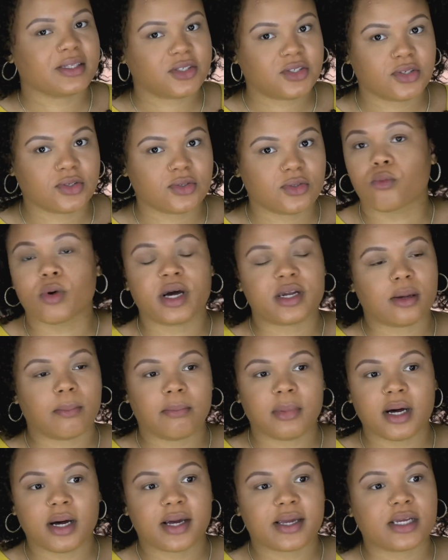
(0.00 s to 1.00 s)
to run
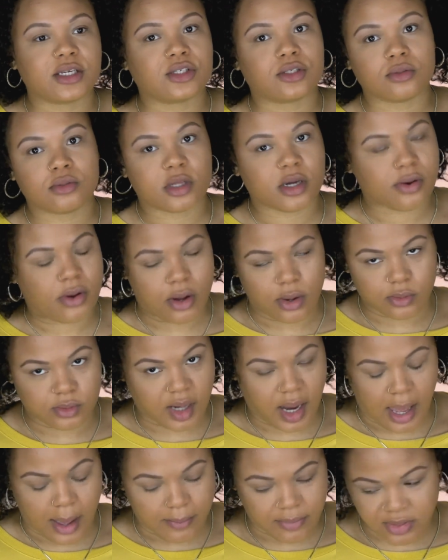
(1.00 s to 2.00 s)
amok and do their own
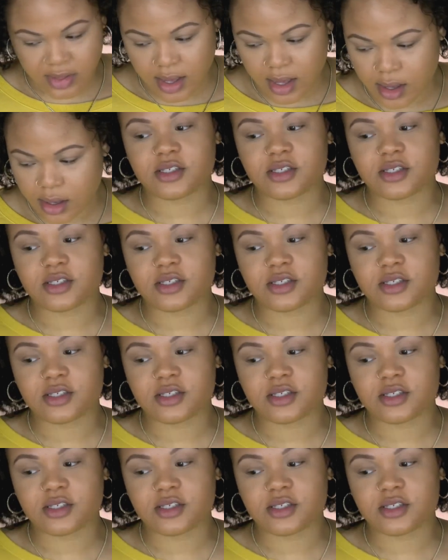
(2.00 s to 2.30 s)
damn thing.